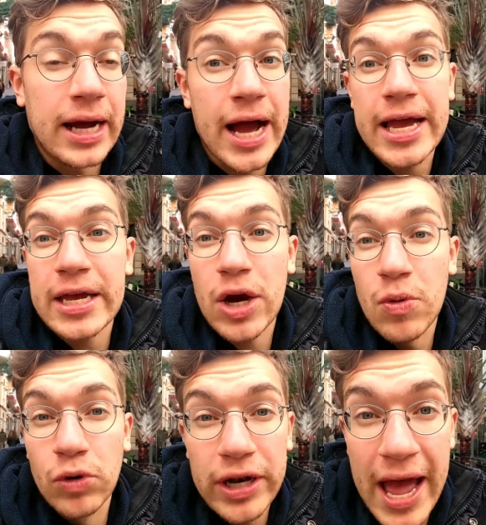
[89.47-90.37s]
I
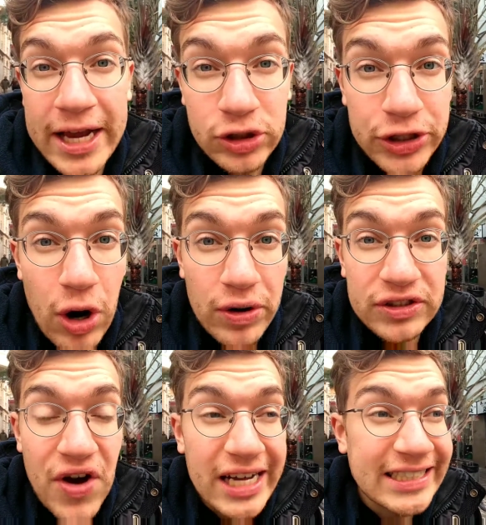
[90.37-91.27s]
would actually go
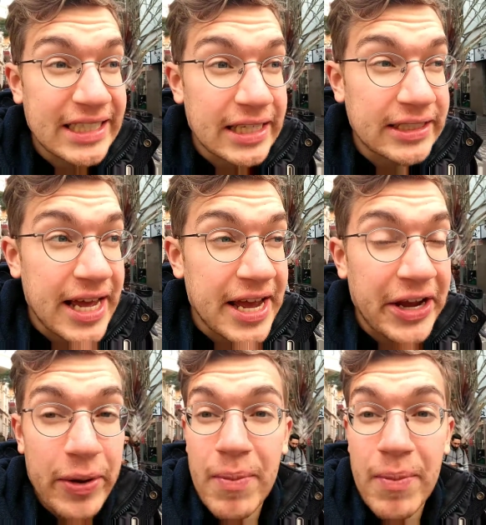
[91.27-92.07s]
as far as saying